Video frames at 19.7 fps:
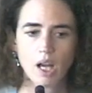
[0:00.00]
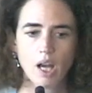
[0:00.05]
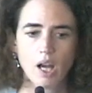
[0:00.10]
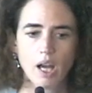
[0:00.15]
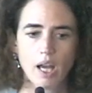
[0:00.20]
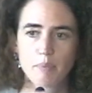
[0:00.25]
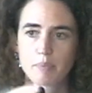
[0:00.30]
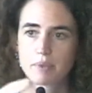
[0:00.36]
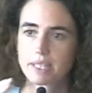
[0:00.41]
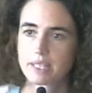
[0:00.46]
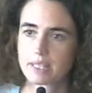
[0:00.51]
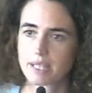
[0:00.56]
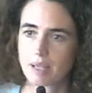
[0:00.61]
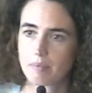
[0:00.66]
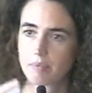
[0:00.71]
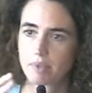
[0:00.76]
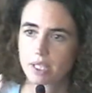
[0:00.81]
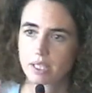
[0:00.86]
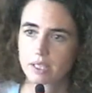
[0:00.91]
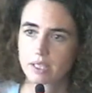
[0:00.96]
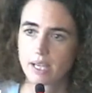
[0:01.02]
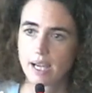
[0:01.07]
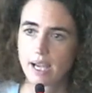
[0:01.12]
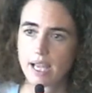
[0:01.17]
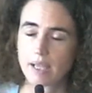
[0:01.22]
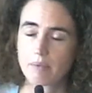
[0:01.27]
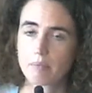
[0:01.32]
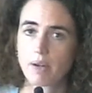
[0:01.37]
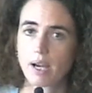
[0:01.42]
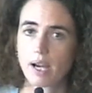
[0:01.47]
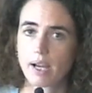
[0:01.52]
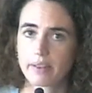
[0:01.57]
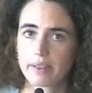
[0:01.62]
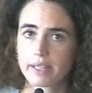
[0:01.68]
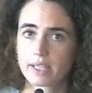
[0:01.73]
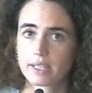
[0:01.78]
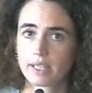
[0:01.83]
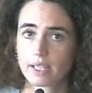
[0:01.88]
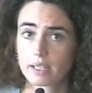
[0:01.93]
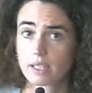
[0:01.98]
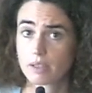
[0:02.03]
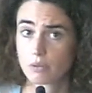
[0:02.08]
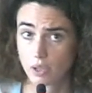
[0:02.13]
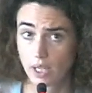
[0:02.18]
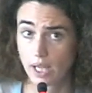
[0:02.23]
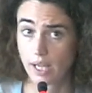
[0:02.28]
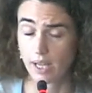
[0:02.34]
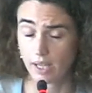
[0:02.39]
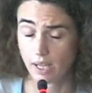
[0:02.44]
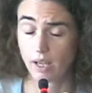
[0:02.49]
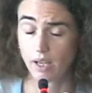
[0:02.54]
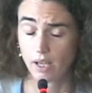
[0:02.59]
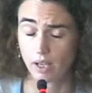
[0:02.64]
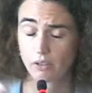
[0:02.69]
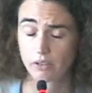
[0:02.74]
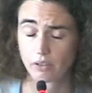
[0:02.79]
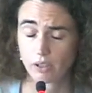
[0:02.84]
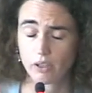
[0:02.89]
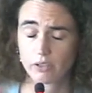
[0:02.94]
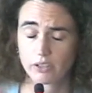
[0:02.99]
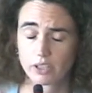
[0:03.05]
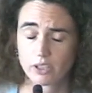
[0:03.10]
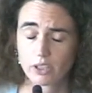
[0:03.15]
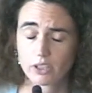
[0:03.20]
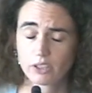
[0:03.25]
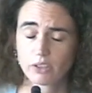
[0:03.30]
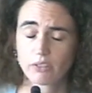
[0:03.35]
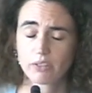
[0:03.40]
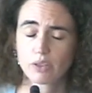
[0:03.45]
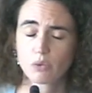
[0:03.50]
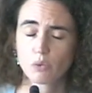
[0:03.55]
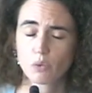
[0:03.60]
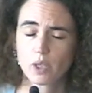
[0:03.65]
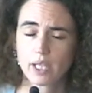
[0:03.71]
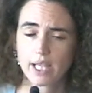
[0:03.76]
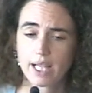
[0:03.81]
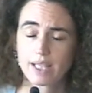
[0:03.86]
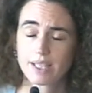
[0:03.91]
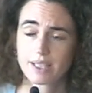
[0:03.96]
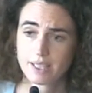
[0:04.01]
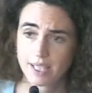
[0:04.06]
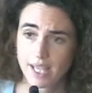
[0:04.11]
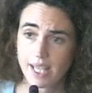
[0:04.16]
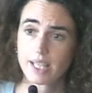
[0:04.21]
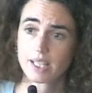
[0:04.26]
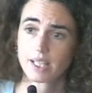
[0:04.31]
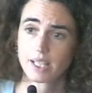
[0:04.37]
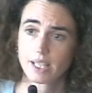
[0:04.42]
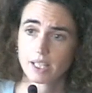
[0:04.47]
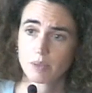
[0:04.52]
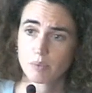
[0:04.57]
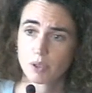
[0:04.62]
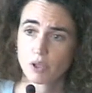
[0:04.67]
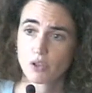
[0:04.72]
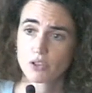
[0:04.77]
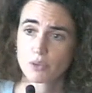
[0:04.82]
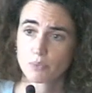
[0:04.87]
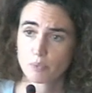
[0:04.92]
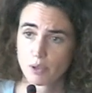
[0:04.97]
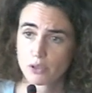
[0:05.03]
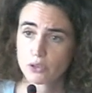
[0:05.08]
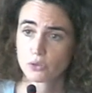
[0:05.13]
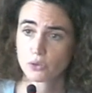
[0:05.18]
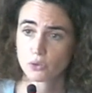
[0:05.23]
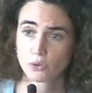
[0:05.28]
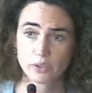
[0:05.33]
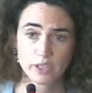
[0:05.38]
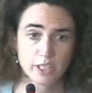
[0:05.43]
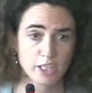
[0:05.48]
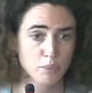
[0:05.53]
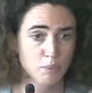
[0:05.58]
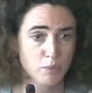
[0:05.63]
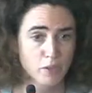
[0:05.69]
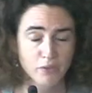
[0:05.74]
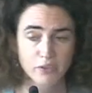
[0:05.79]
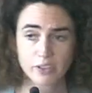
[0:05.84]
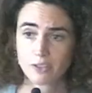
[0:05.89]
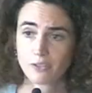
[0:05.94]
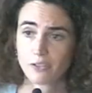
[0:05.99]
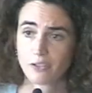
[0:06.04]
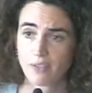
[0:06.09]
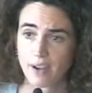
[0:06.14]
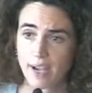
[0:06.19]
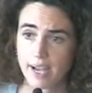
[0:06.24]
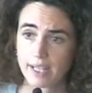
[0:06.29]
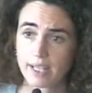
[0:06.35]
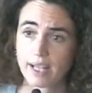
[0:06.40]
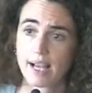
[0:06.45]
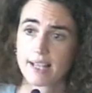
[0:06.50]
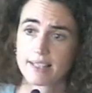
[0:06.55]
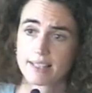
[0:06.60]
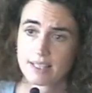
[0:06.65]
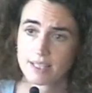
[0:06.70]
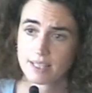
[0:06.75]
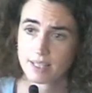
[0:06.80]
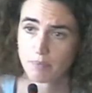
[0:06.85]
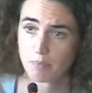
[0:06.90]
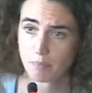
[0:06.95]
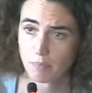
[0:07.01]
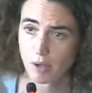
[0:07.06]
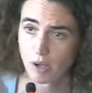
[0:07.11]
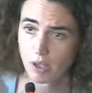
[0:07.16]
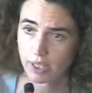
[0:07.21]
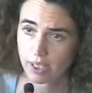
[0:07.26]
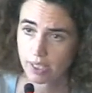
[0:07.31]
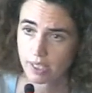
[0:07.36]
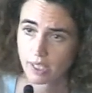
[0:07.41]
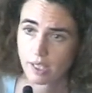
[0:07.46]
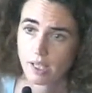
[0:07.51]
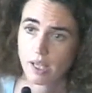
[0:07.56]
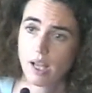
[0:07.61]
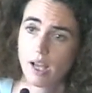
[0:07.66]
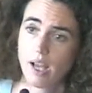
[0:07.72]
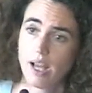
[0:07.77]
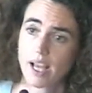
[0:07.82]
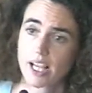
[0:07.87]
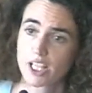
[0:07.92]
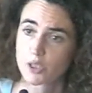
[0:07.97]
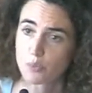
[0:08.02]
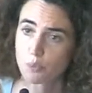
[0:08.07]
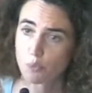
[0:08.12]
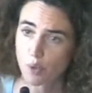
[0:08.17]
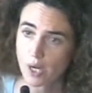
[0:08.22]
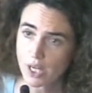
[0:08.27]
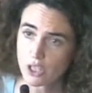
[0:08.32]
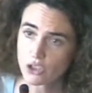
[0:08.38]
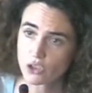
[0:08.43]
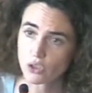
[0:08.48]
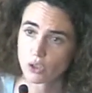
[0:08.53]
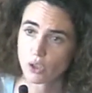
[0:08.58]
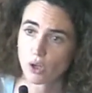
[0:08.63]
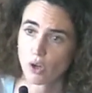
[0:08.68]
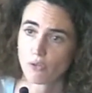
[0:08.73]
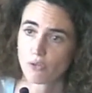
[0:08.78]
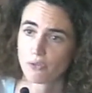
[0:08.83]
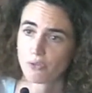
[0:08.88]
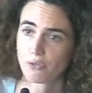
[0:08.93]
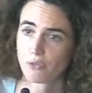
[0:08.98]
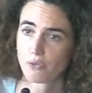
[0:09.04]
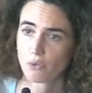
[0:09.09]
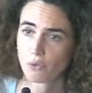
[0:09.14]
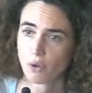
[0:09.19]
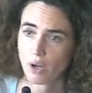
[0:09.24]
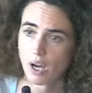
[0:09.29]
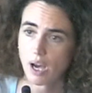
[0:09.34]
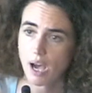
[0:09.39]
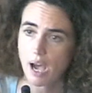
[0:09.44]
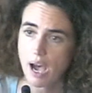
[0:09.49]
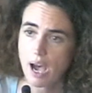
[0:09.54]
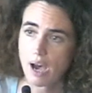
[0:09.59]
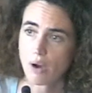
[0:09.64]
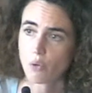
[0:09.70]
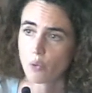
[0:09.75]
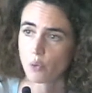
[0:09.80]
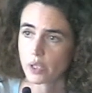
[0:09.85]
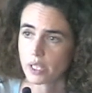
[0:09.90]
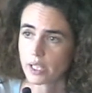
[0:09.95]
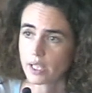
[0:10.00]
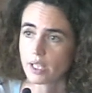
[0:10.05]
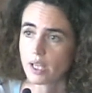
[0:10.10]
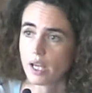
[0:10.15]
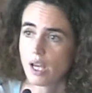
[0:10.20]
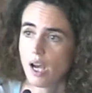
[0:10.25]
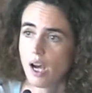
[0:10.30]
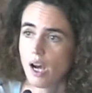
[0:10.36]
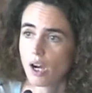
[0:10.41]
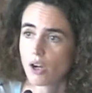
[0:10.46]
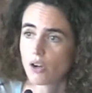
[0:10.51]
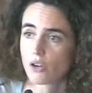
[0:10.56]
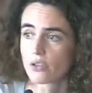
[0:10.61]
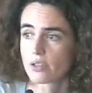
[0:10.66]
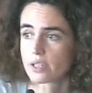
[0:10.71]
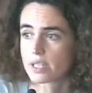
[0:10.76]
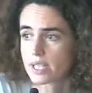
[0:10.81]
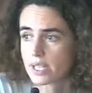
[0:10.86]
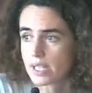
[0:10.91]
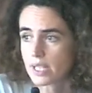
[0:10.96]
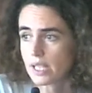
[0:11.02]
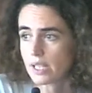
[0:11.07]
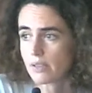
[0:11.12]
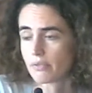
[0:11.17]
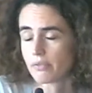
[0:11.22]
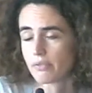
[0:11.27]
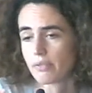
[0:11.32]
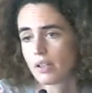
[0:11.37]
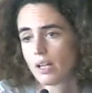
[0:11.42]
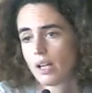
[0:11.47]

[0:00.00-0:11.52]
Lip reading: epistemic time. I think that, on the contrary, we can take it, because post-truth is perfectly fine as a symbolic expression of how we conceive